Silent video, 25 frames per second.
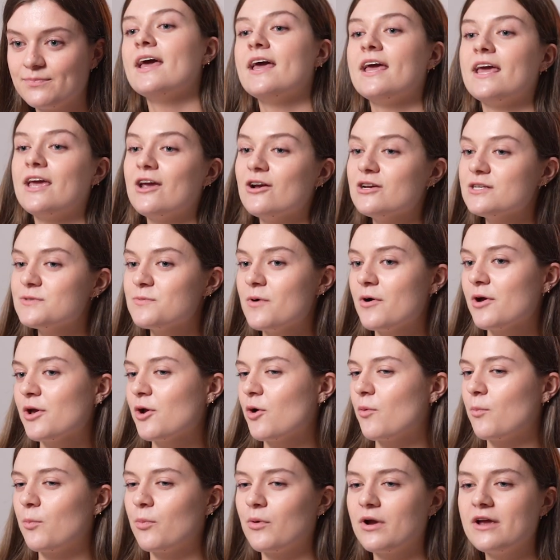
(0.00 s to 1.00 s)
Here's where
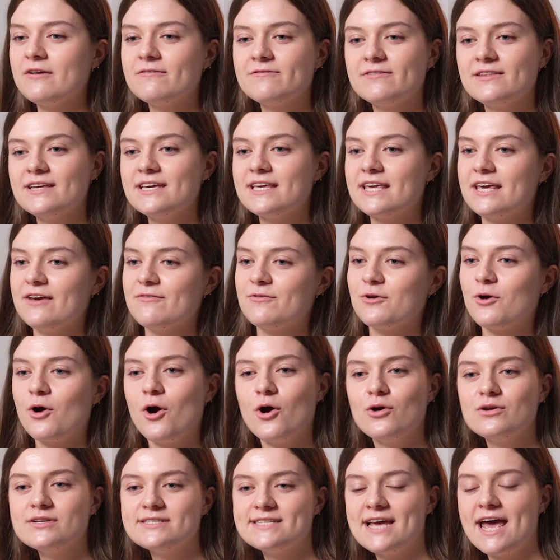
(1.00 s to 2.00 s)
you'll briefly give your
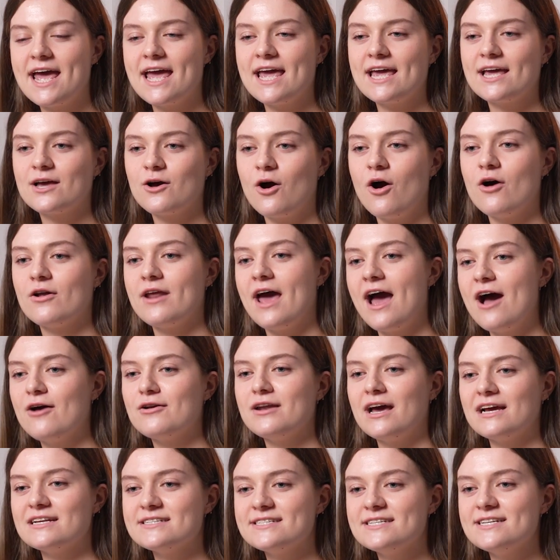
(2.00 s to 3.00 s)
own take on how
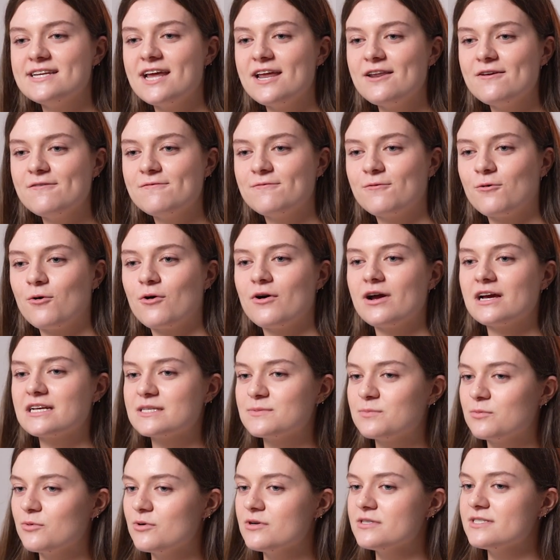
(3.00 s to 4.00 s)
1984
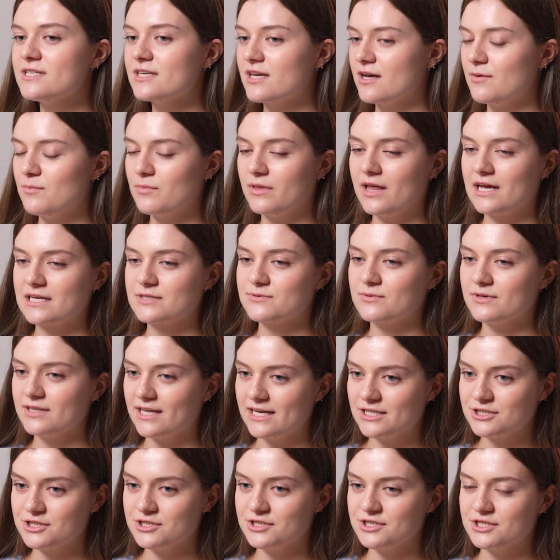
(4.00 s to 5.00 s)
explores the complex
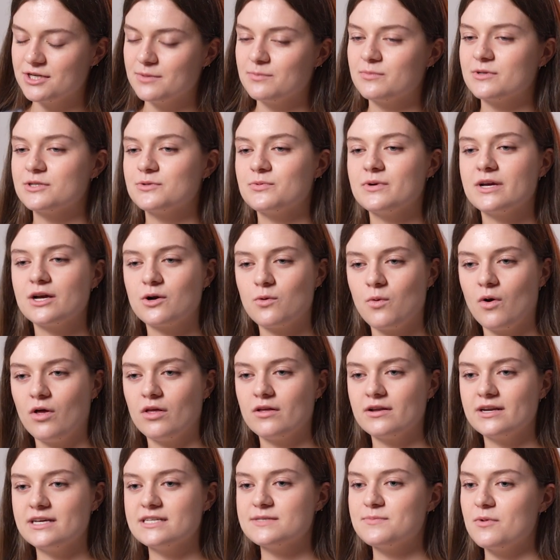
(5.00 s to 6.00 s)
relationship between
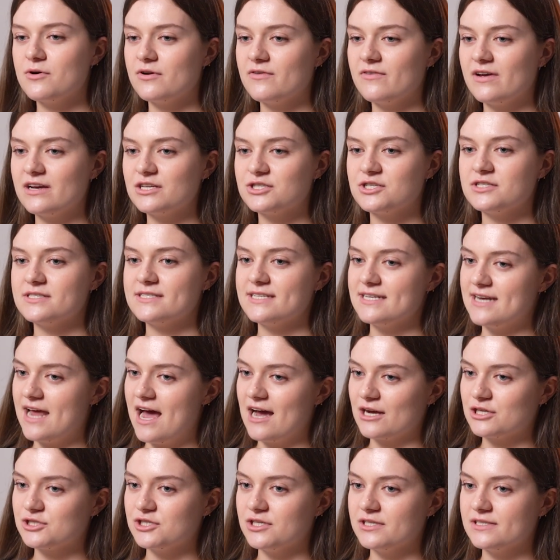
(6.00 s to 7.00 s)
qualities, motivations, and
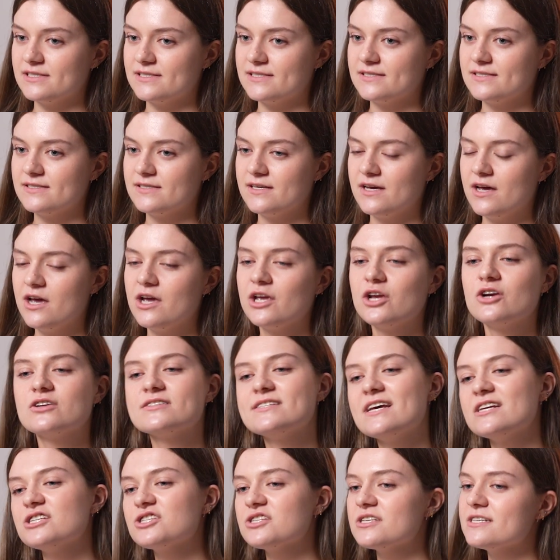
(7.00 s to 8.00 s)
actions. You're
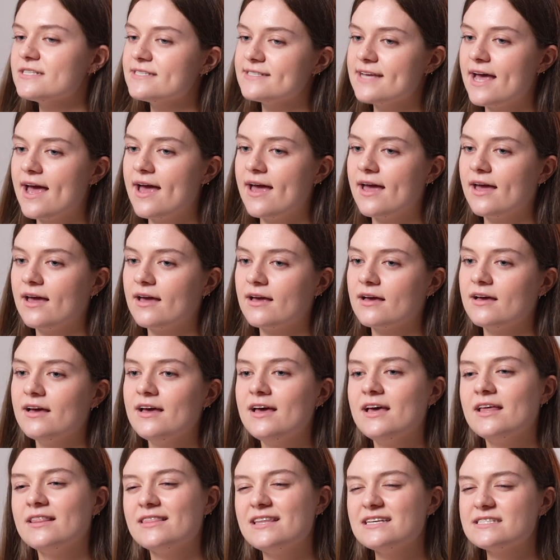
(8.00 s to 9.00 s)
essentially saying,
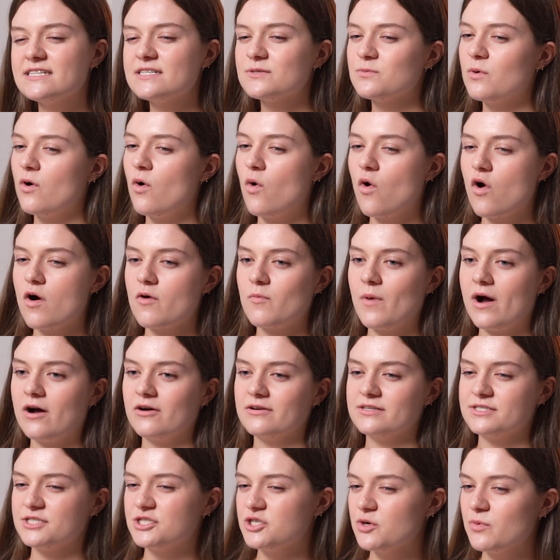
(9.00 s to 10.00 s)
this is what Orwell
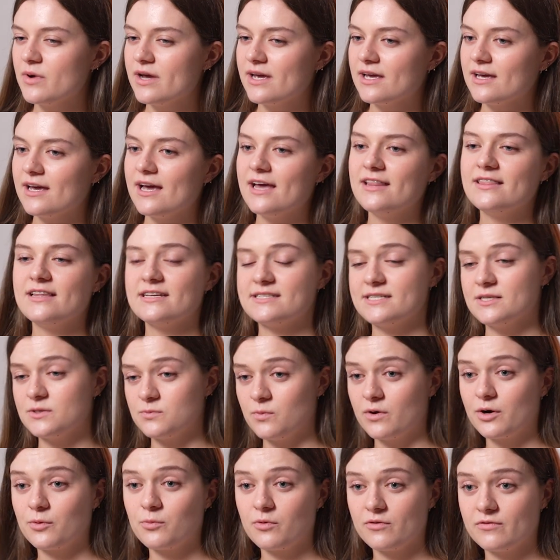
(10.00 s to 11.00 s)
is doing, and this is
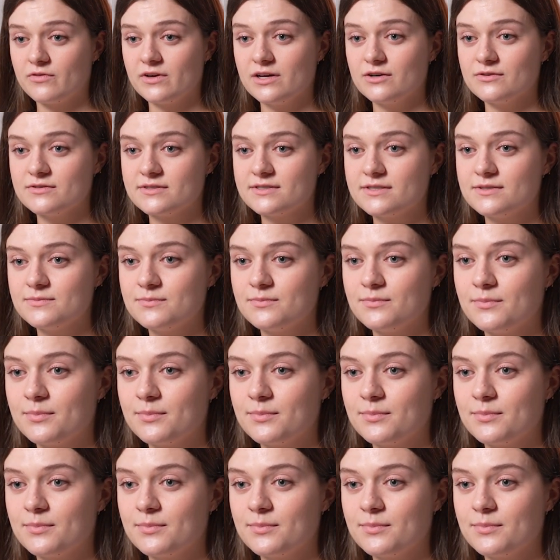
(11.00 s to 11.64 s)
what it reveals.